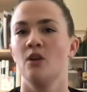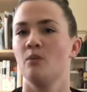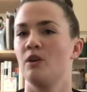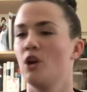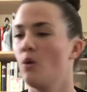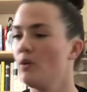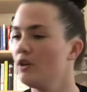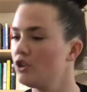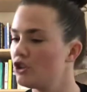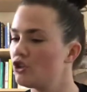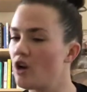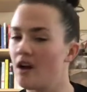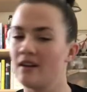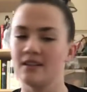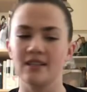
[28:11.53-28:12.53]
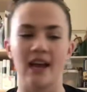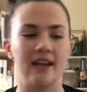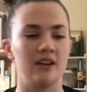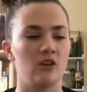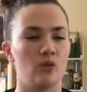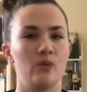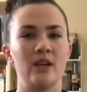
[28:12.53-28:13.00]
We don't want a strong side
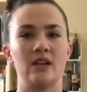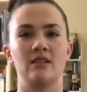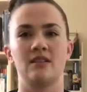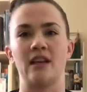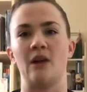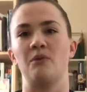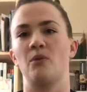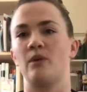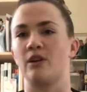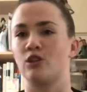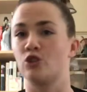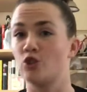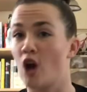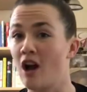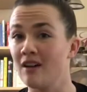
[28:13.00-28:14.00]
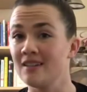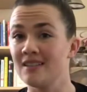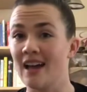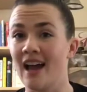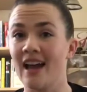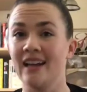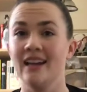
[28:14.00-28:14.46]
and a weaker side. We want a strong
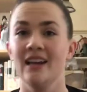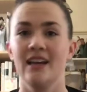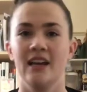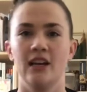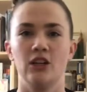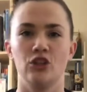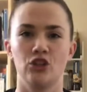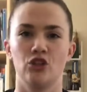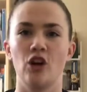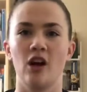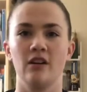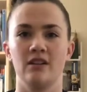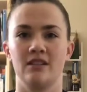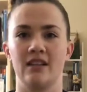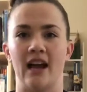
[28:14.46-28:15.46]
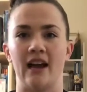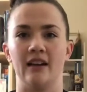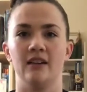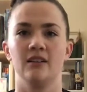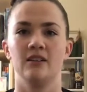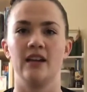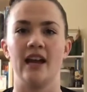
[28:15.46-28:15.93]
side and a stronger side,
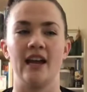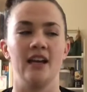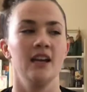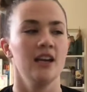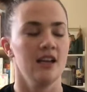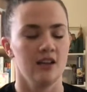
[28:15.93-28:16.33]
okay?